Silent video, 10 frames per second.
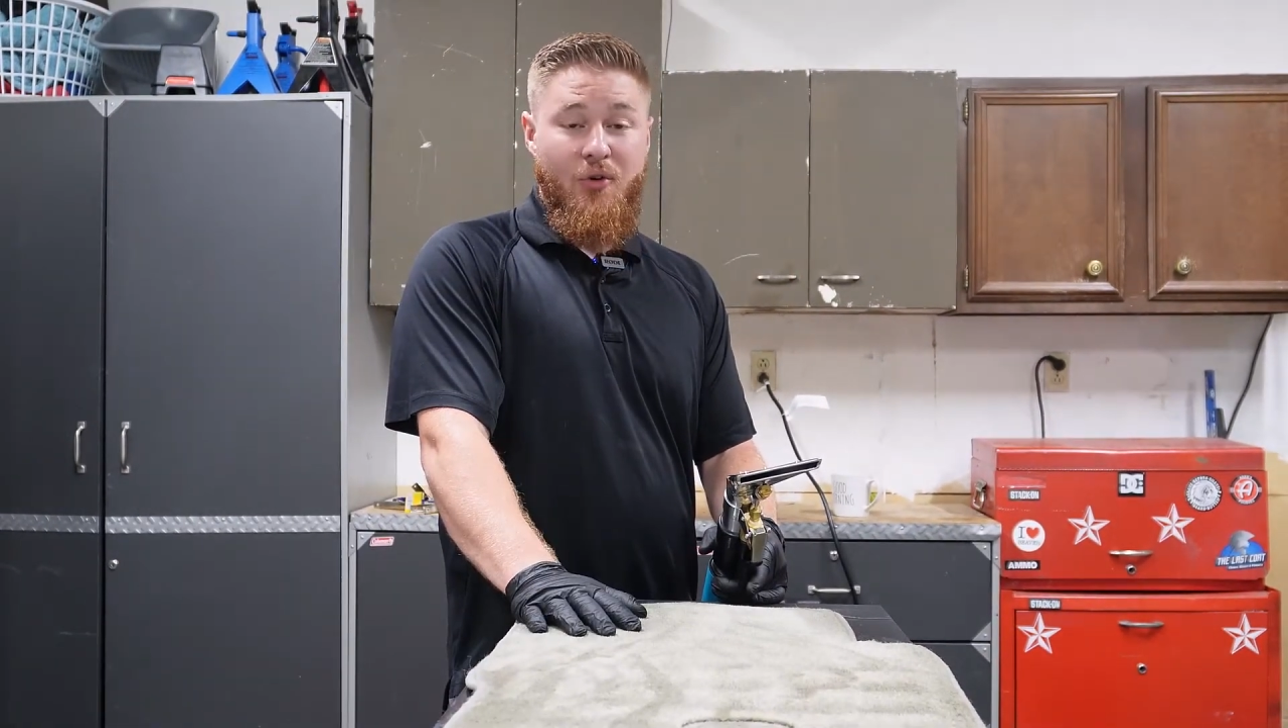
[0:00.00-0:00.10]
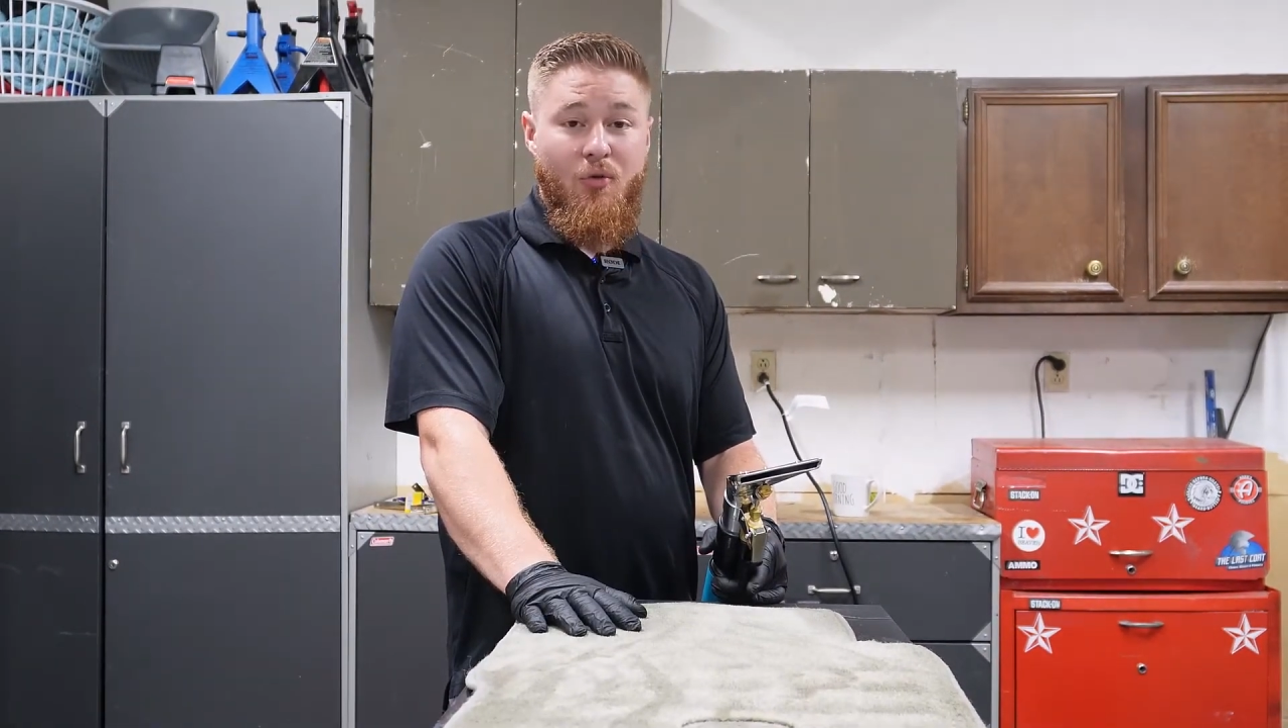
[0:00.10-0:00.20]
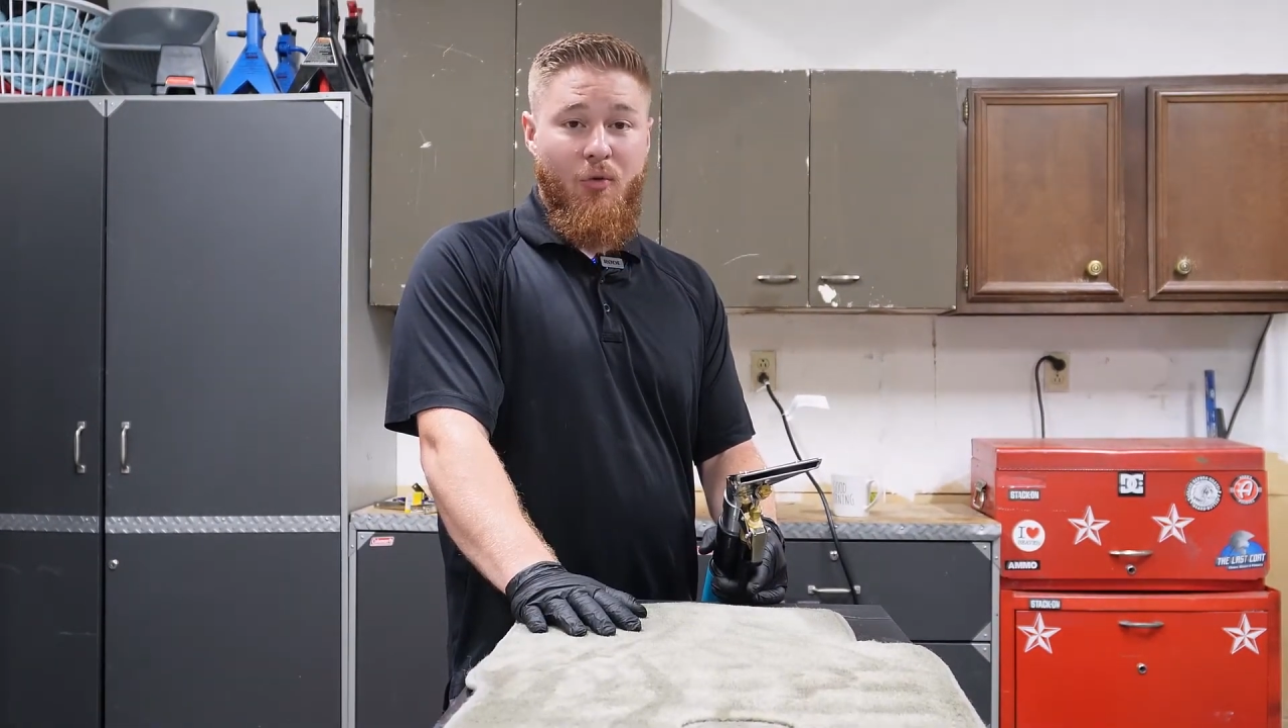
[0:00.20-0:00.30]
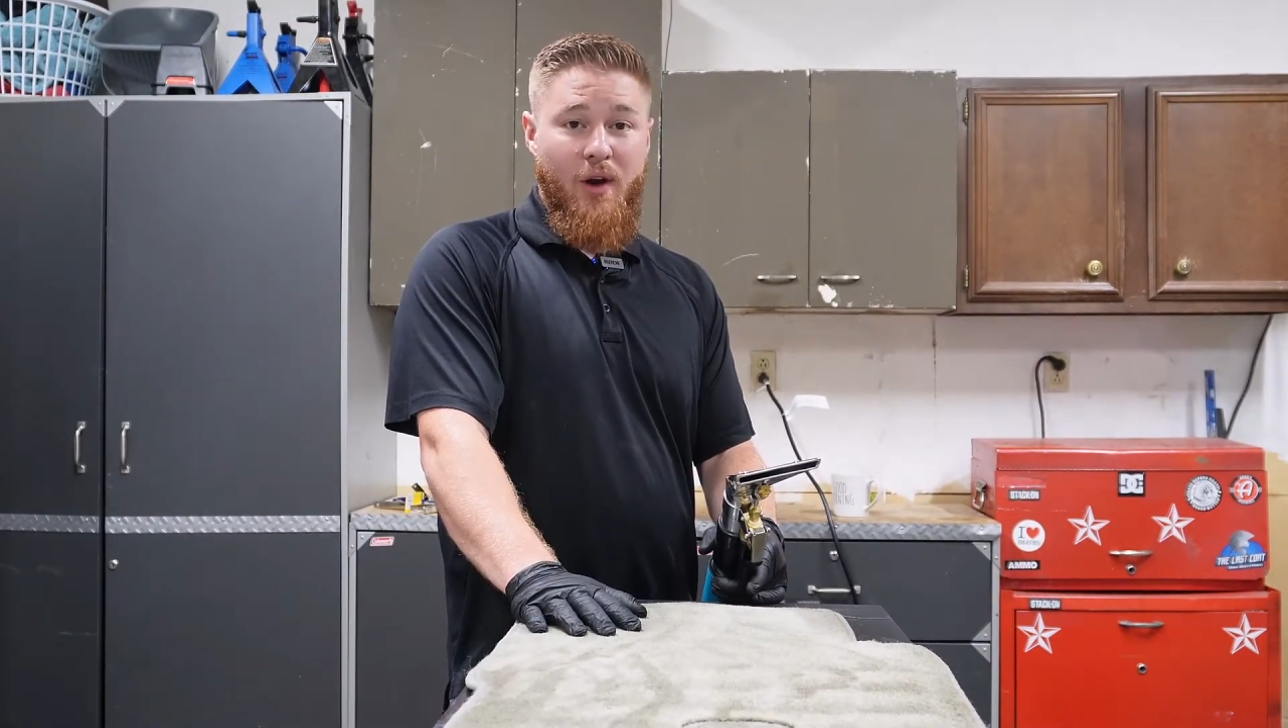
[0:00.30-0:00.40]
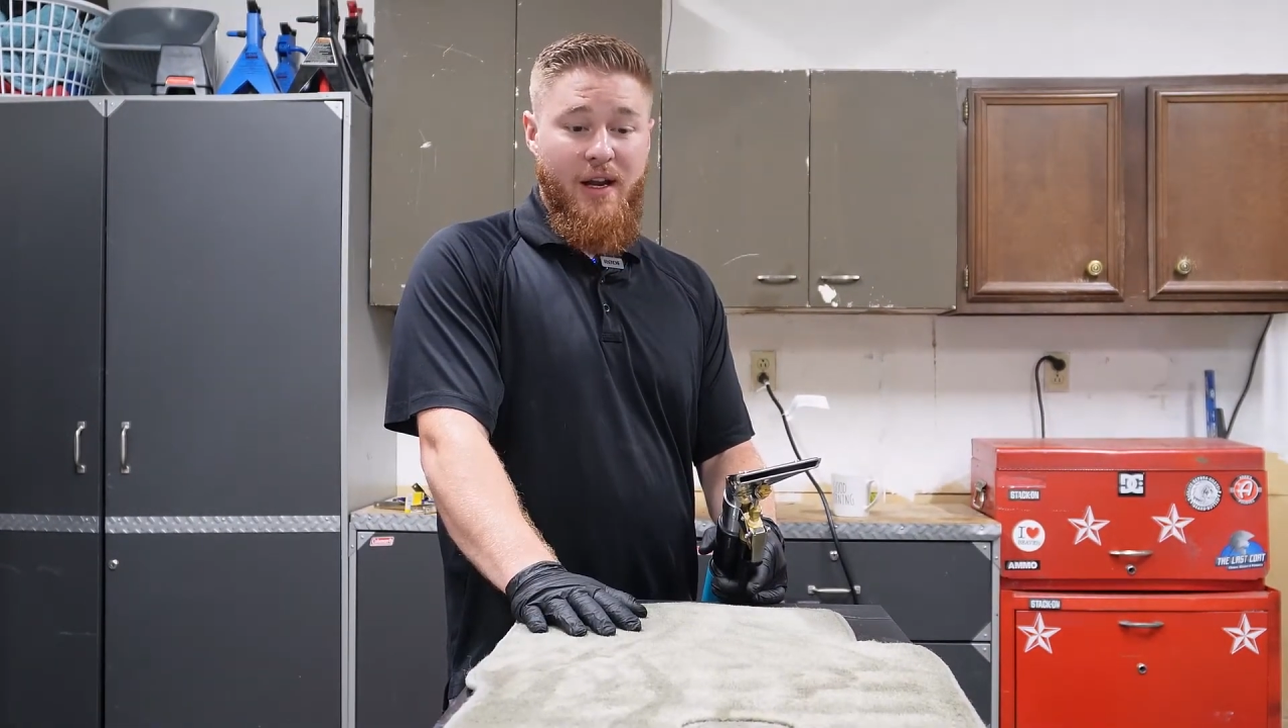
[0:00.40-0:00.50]

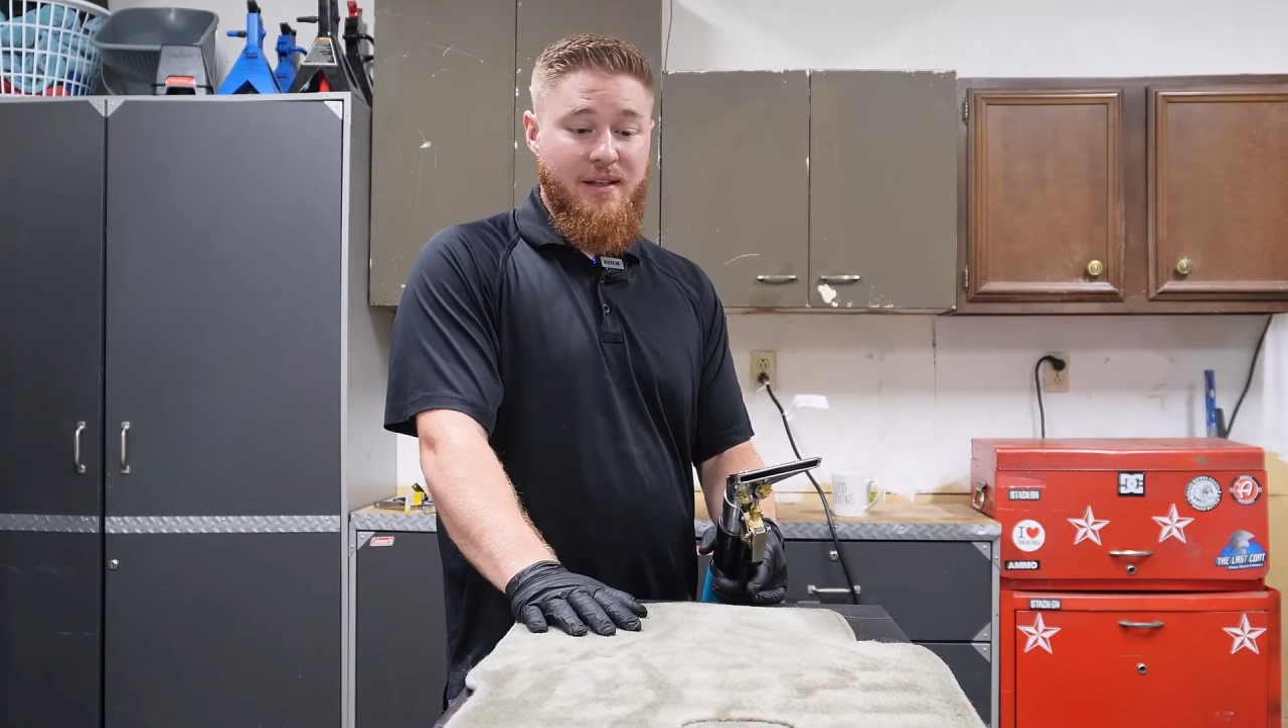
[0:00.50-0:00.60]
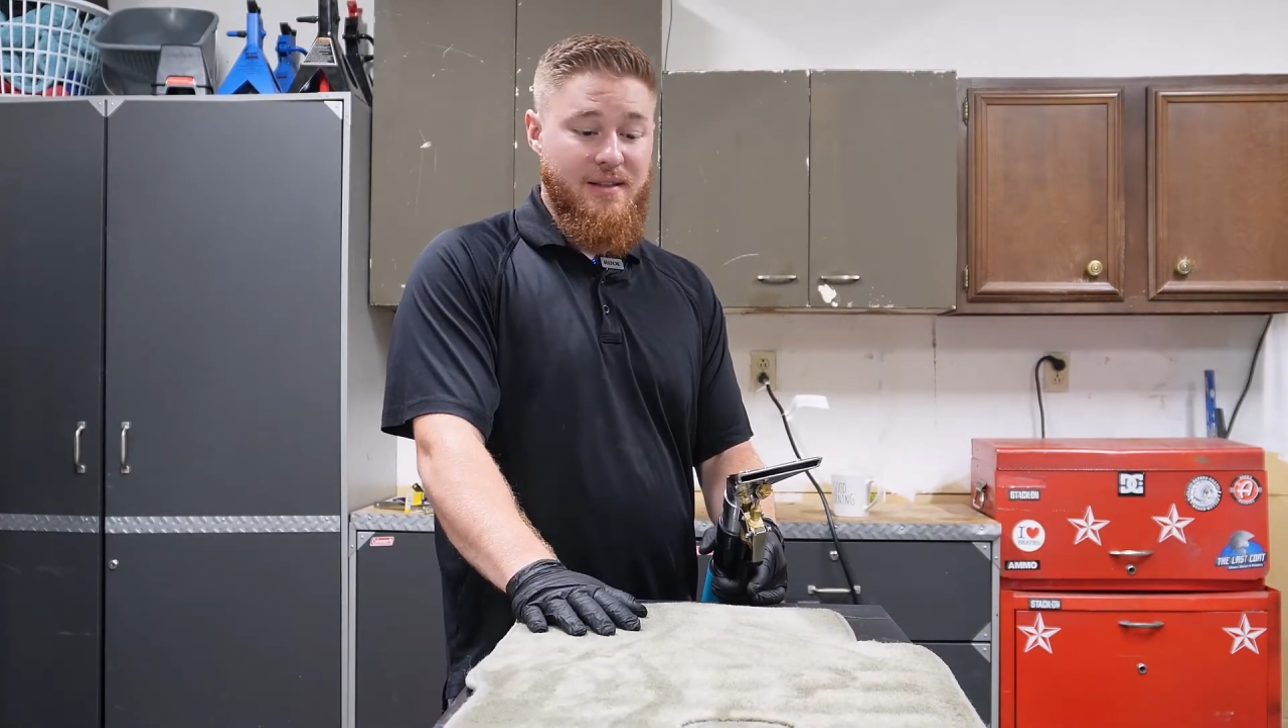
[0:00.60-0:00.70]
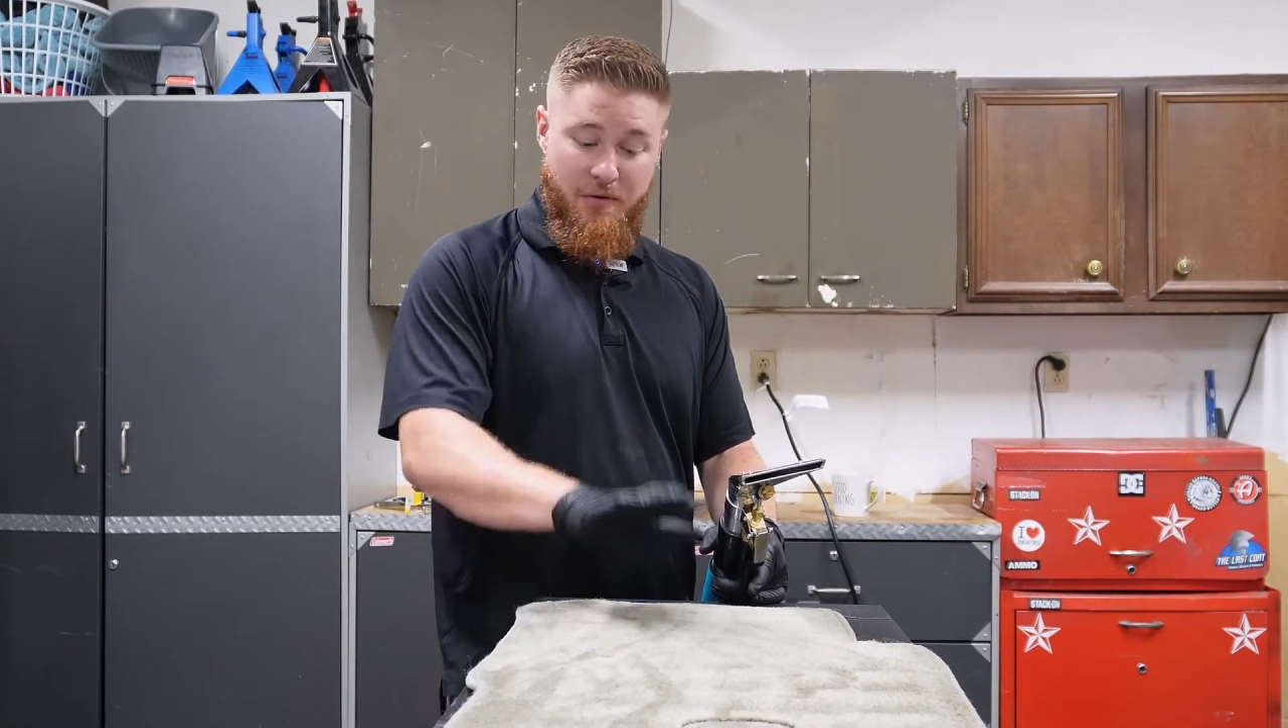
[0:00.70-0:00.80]
great.